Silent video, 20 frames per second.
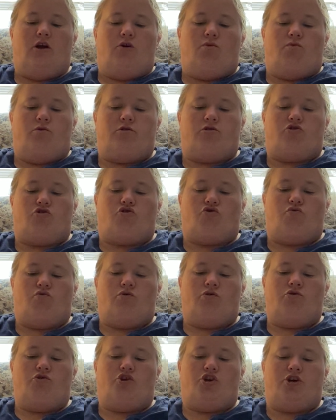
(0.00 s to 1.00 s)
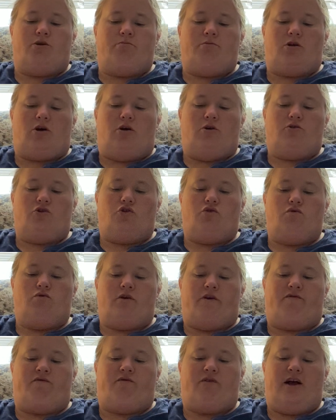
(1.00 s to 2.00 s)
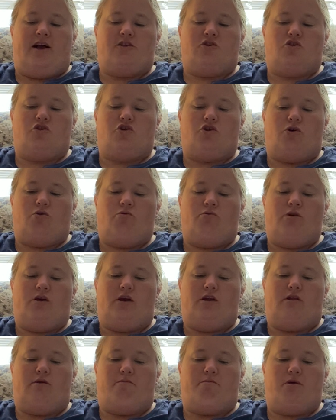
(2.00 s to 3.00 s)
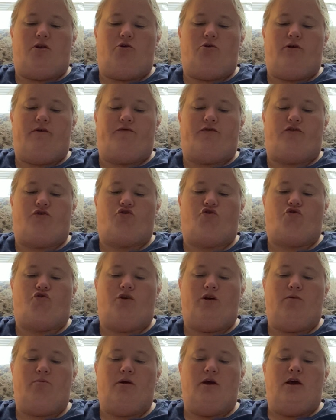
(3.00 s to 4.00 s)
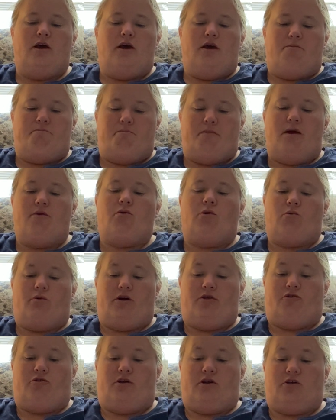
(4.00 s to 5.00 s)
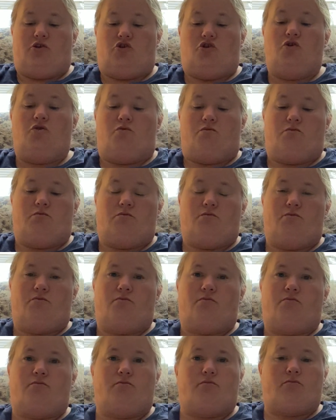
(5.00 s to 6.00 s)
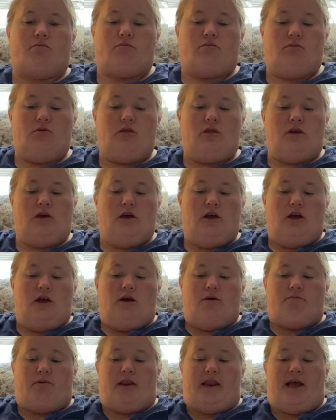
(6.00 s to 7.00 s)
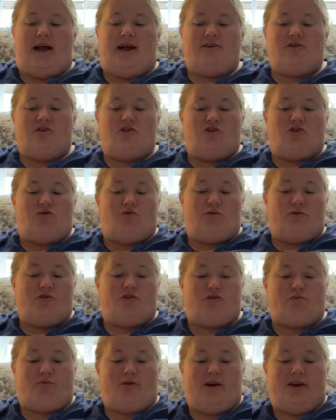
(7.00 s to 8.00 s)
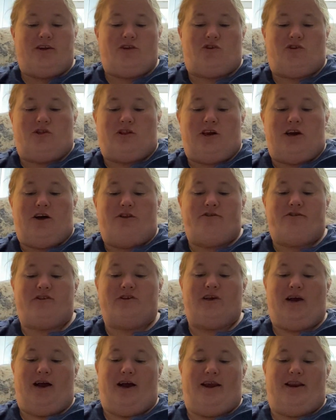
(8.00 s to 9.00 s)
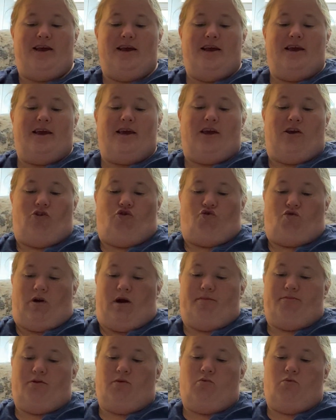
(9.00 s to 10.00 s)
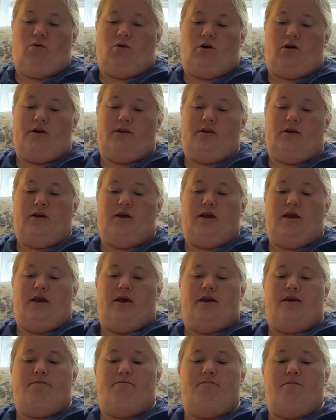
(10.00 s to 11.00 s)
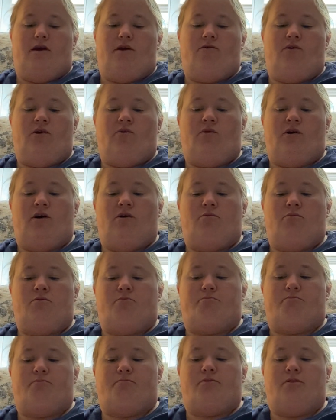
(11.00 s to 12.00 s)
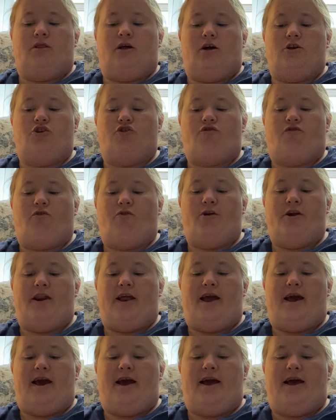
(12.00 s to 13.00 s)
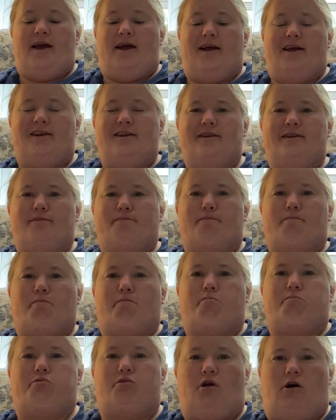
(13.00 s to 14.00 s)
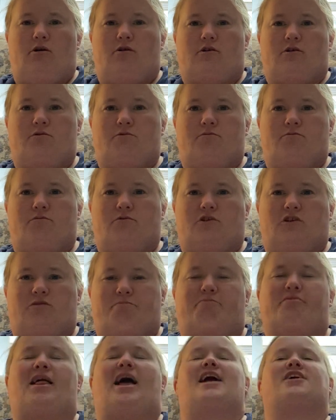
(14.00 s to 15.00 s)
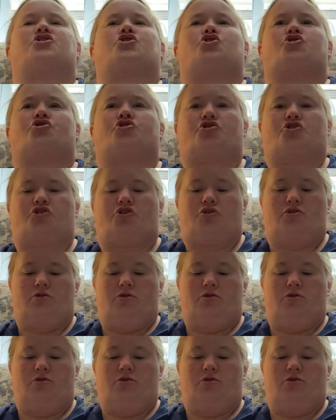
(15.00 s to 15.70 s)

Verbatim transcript: When the squirrel jumped onto the flat stone in the middle of the stream, Merryweather did too. But as the squirrel sprang to the other side, it dropped the wand. Merryweather plunged for it and plunk splash.